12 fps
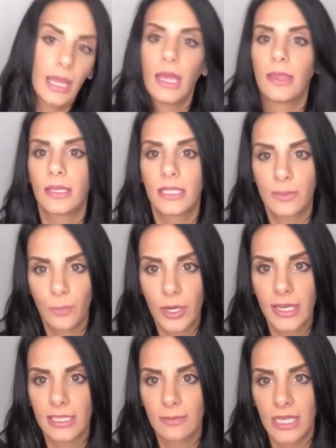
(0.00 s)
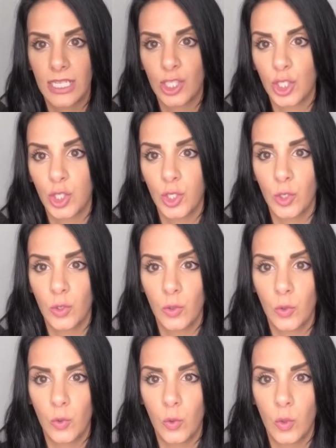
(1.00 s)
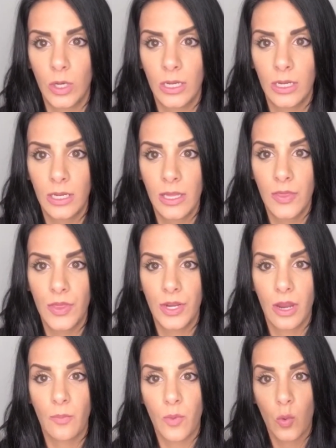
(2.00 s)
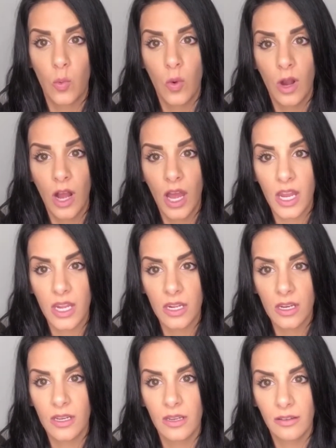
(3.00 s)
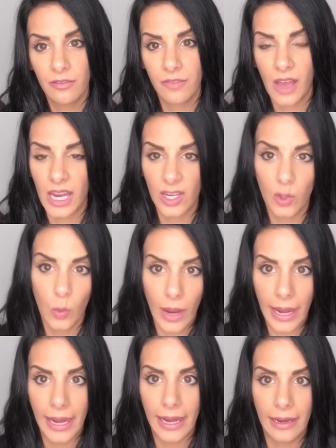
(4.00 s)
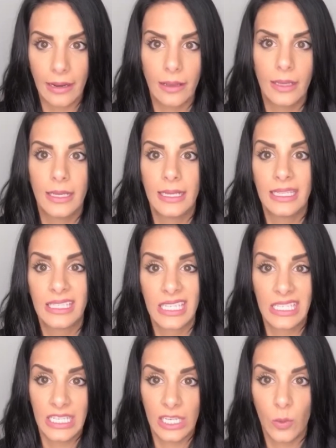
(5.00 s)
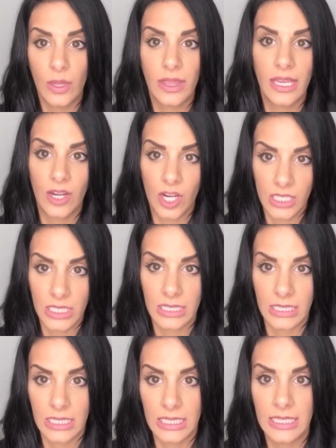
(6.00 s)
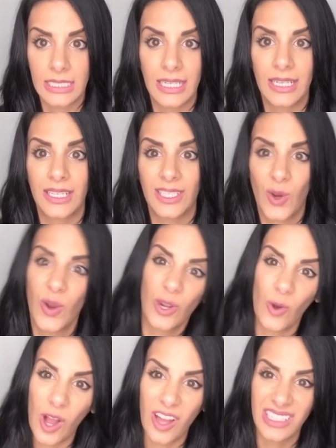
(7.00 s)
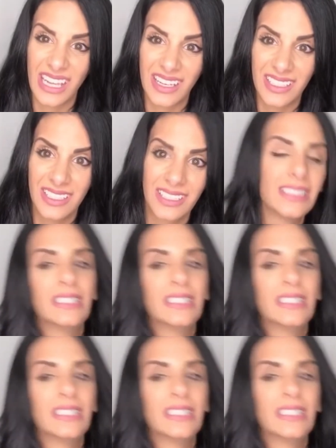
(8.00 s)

And this brings me to the number one final way to deal with a narcissist is going no contact.